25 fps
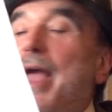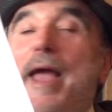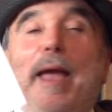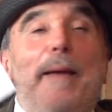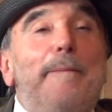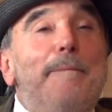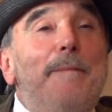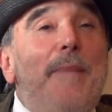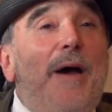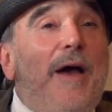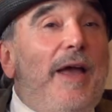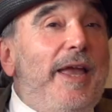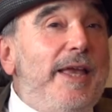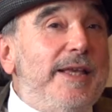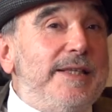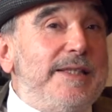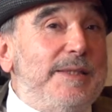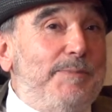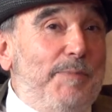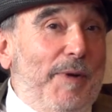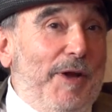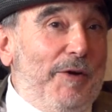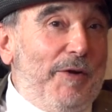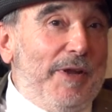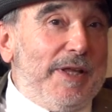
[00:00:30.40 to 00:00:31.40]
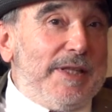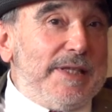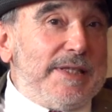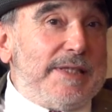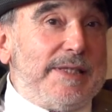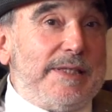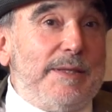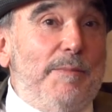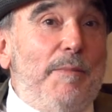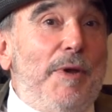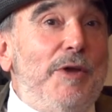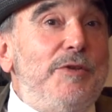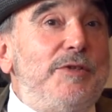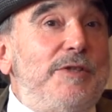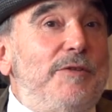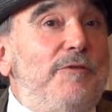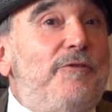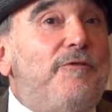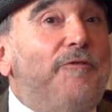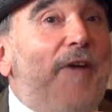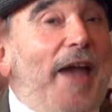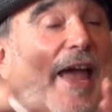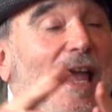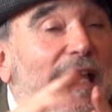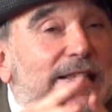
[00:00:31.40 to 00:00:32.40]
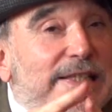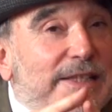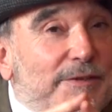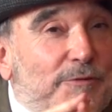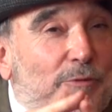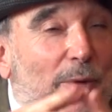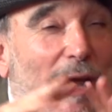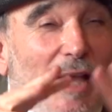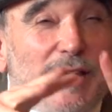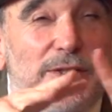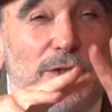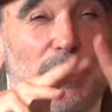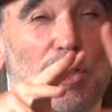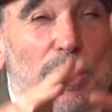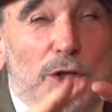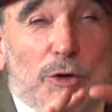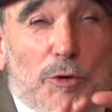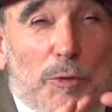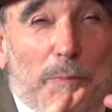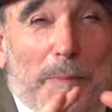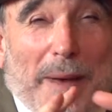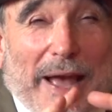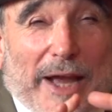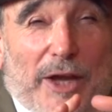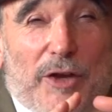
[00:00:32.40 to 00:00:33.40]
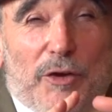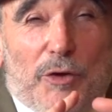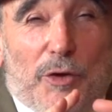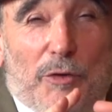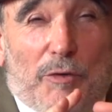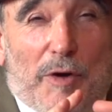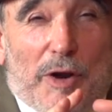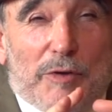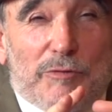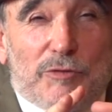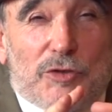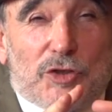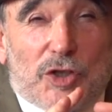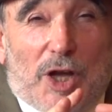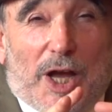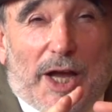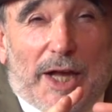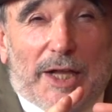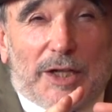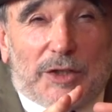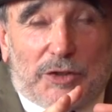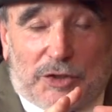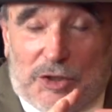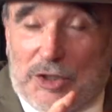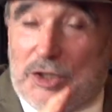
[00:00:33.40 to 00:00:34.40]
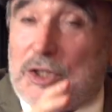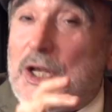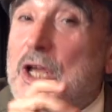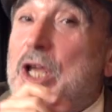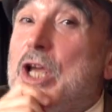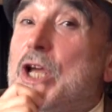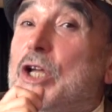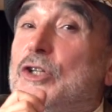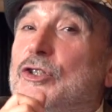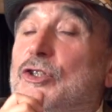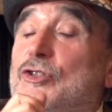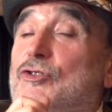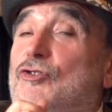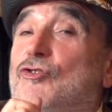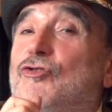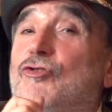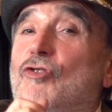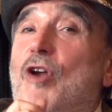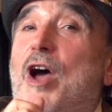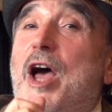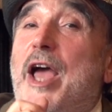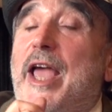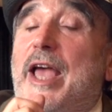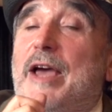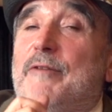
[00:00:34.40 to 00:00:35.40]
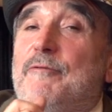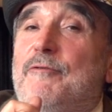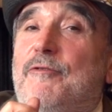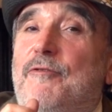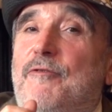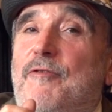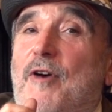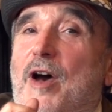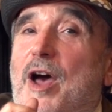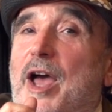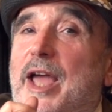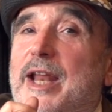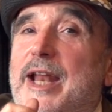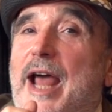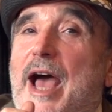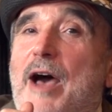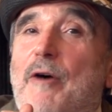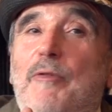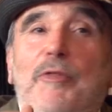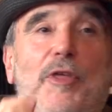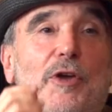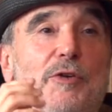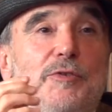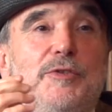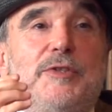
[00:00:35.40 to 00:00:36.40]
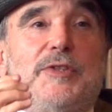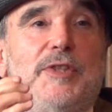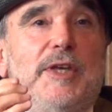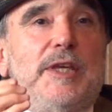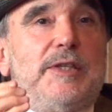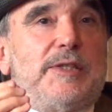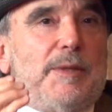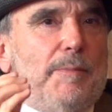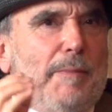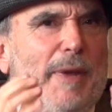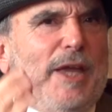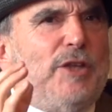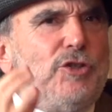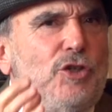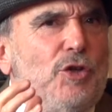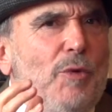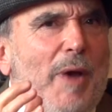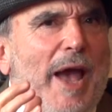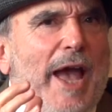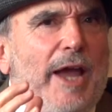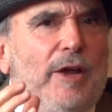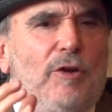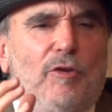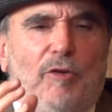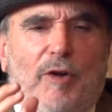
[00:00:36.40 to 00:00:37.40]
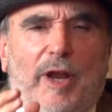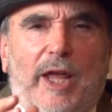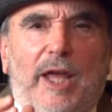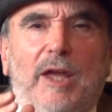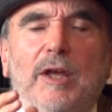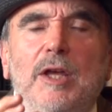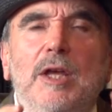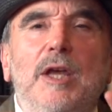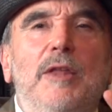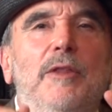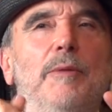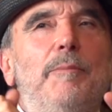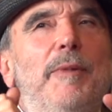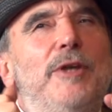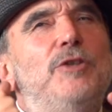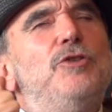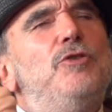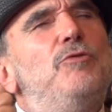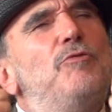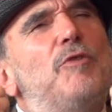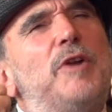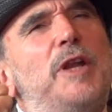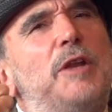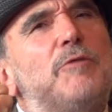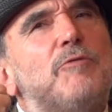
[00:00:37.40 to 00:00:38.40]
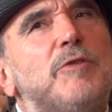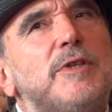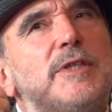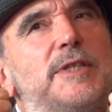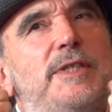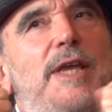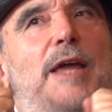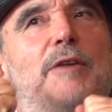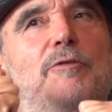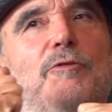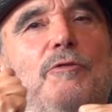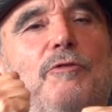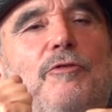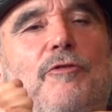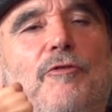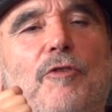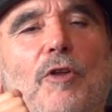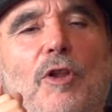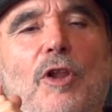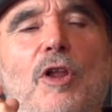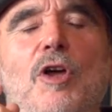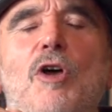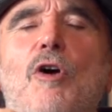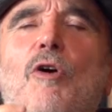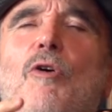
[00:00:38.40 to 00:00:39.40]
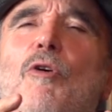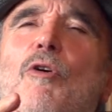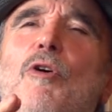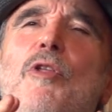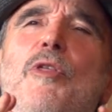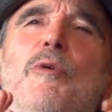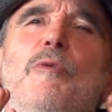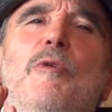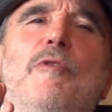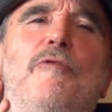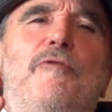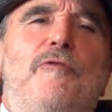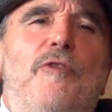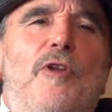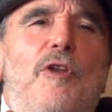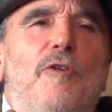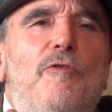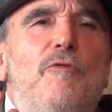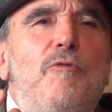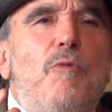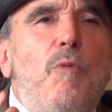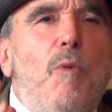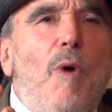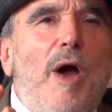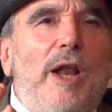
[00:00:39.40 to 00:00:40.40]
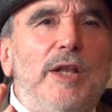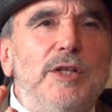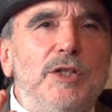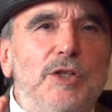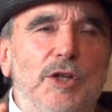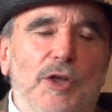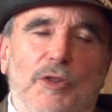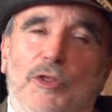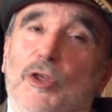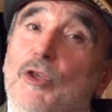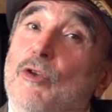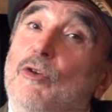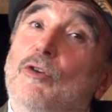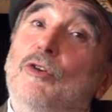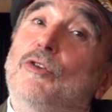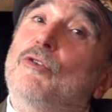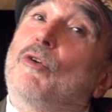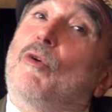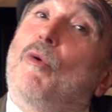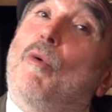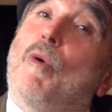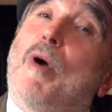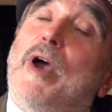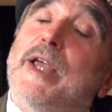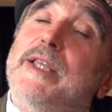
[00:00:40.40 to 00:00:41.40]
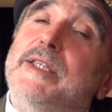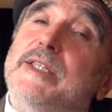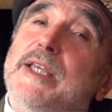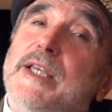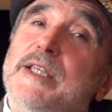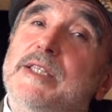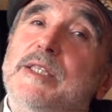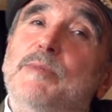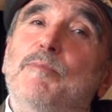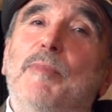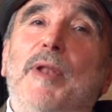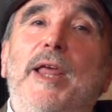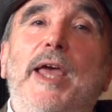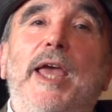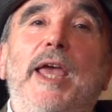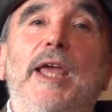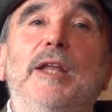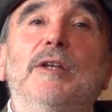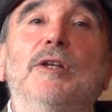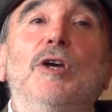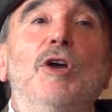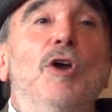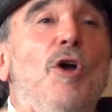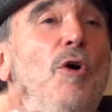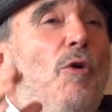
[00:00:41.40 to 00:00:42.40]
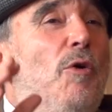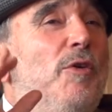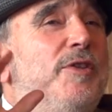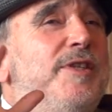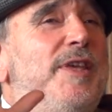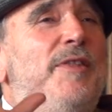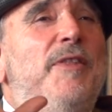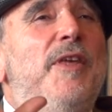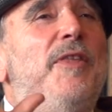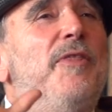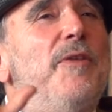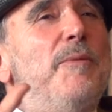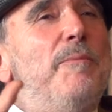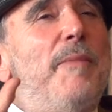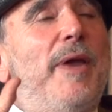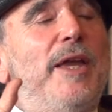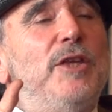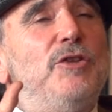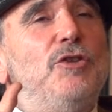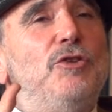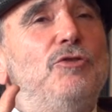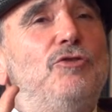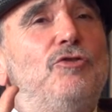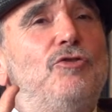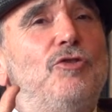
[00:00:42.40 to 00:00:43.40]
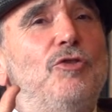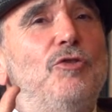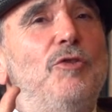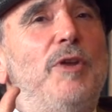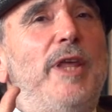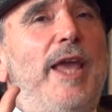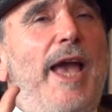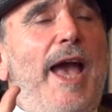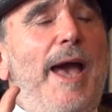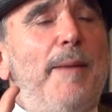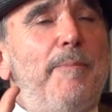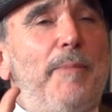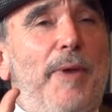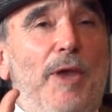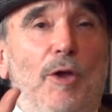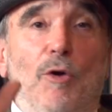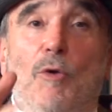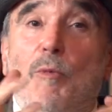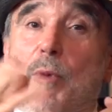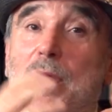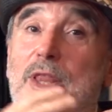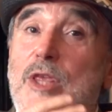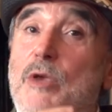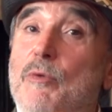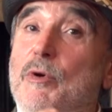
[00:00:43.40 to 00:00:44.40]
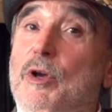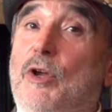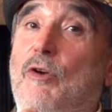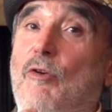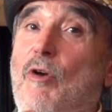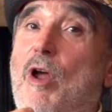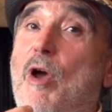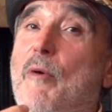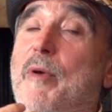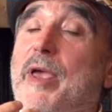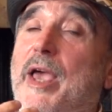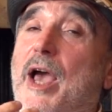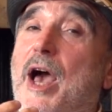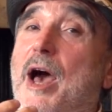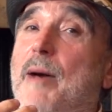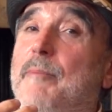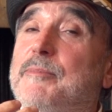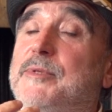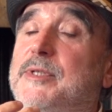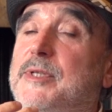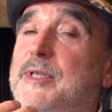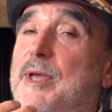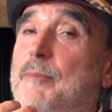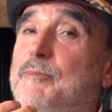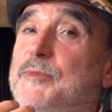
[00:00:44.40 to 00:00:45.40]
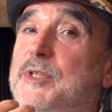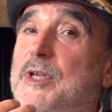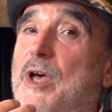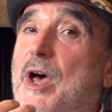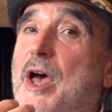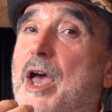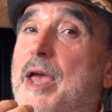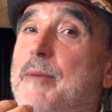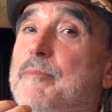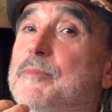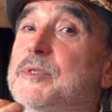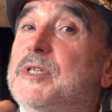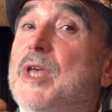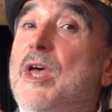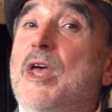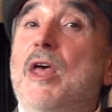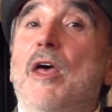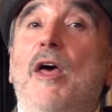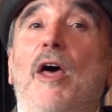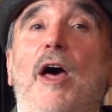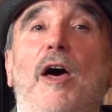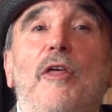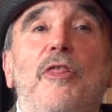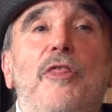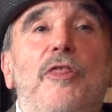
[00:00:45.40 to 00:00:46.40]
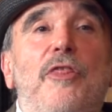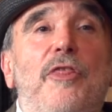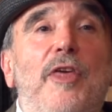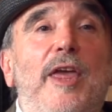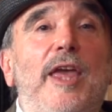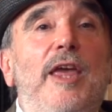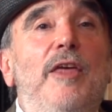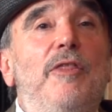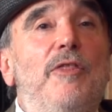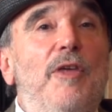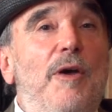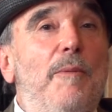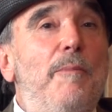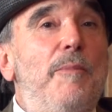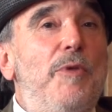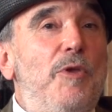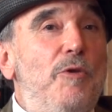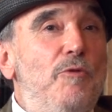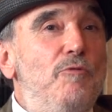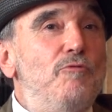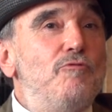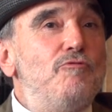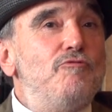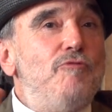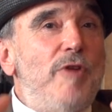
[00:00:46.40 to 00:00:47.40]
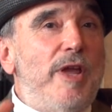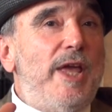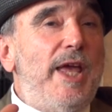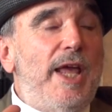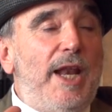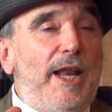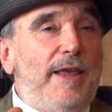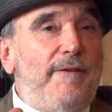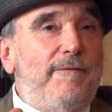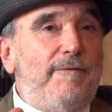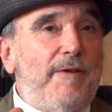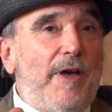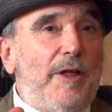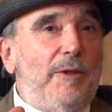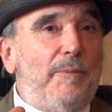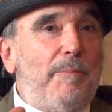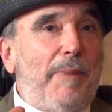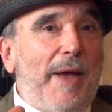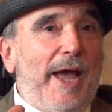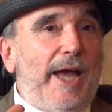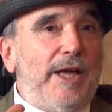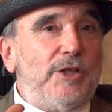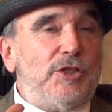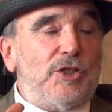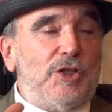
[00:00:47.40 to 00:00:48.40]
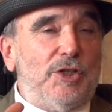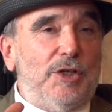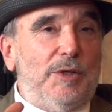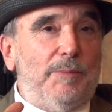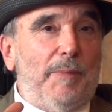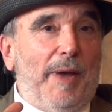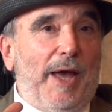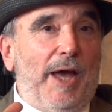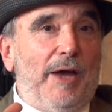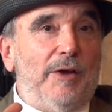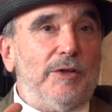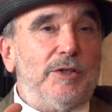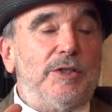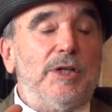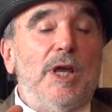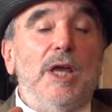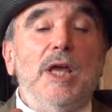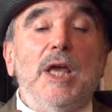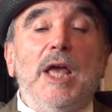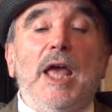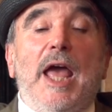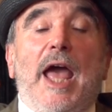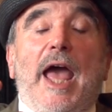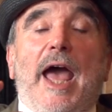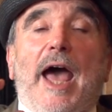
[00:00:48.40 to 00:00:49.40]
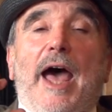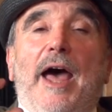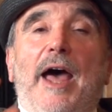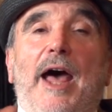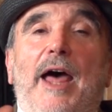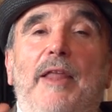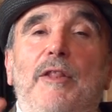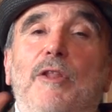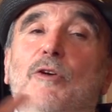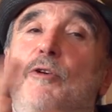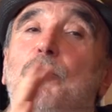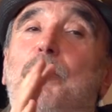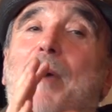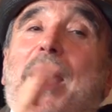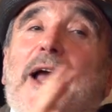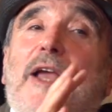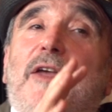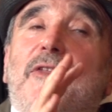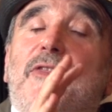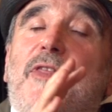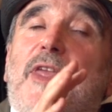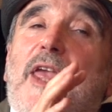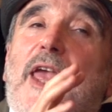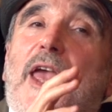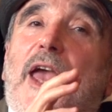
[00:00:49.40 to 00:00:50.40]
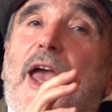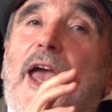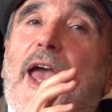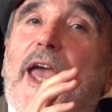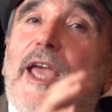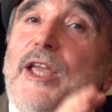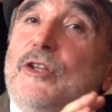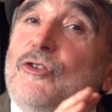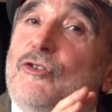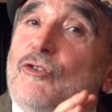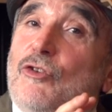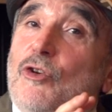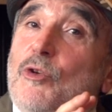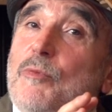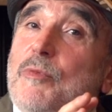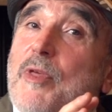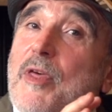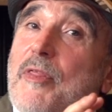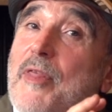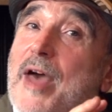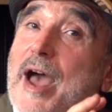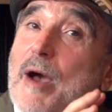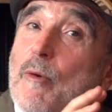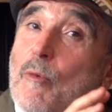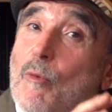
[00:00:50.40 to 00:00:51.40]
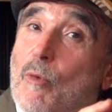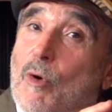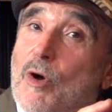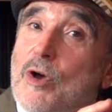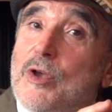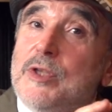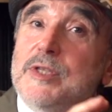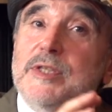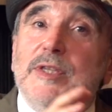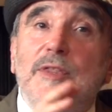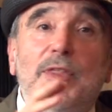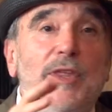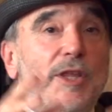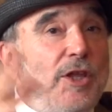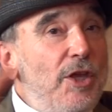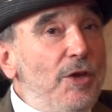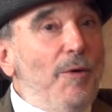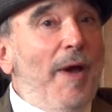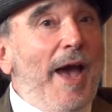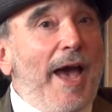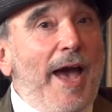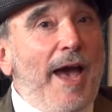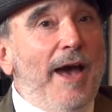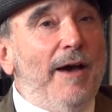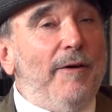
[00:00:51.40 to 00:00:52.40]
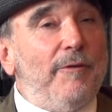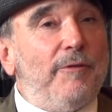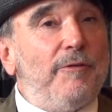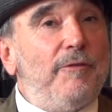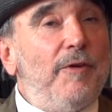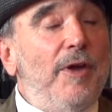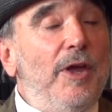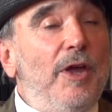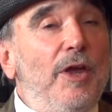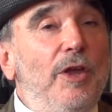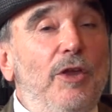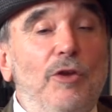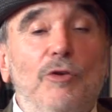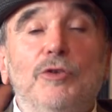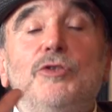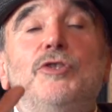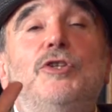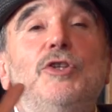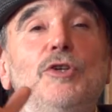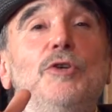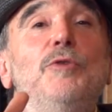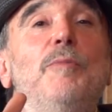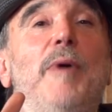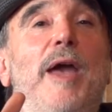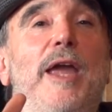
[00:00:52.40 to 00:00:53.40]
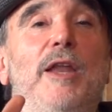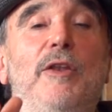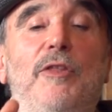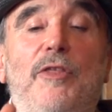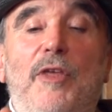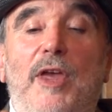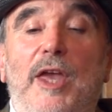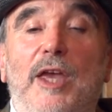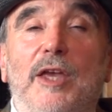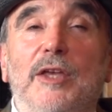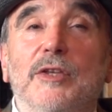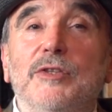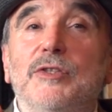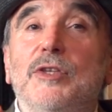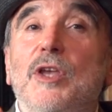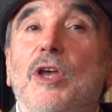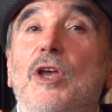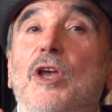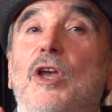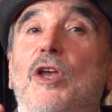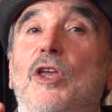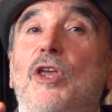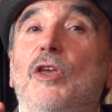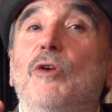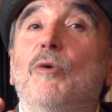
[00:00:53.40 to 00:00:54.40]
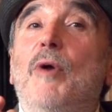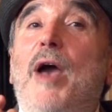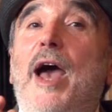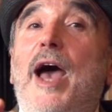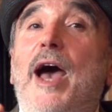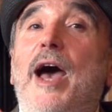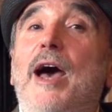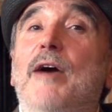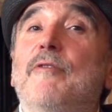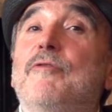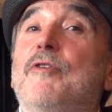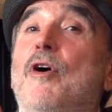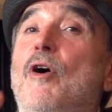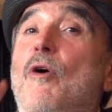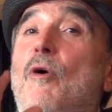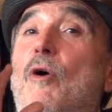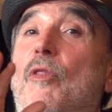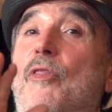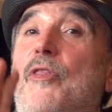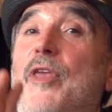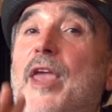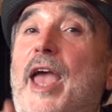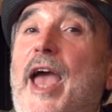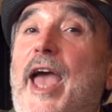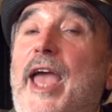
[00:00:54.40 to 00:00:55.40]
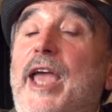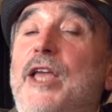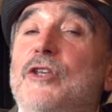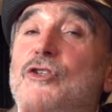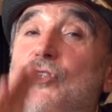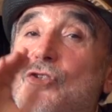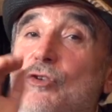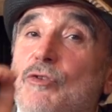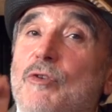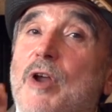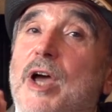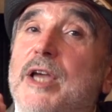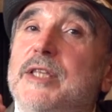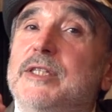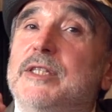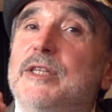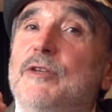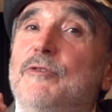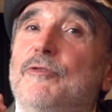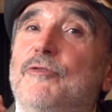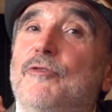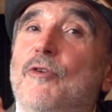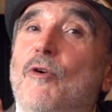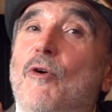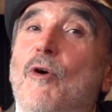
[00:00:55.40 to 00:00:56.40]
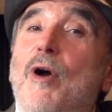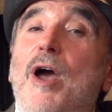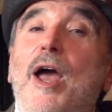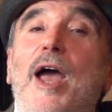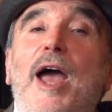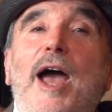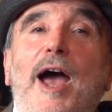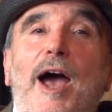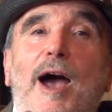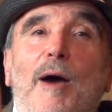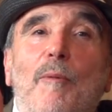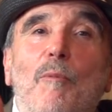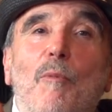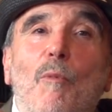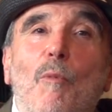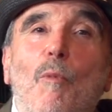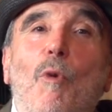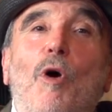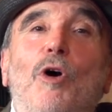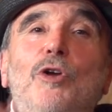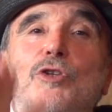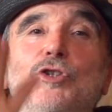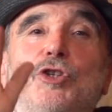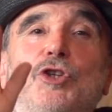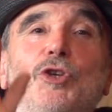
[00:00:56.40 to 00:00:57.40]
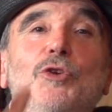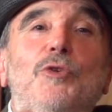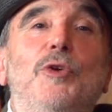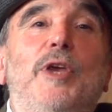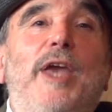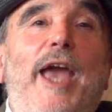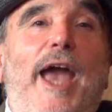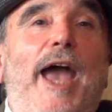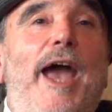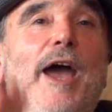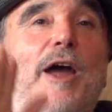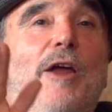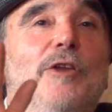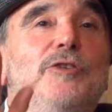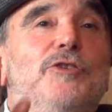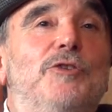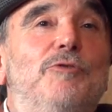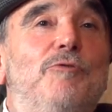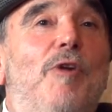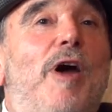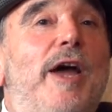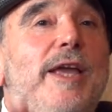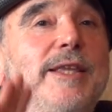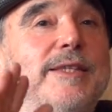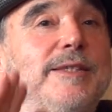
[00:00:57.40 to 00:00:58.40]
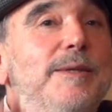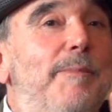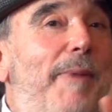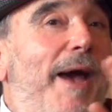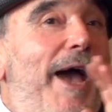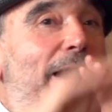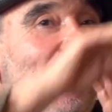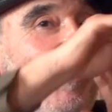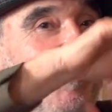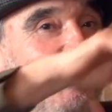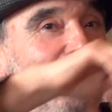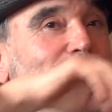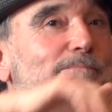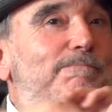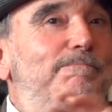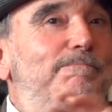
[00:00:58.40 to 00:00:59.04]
In my experience, the most effective way is to look back at your own childhood, to try and find out those things that made you angry, that made you really resentful, or that were full of wonder that you couldn't quite explain, or something that made you truly happy, or when you were growing up, sometimes a thing that you really felt passionate about. Look back at the age group that was, and then you have your two main things. You have the age you're writing for and what you cared to write about.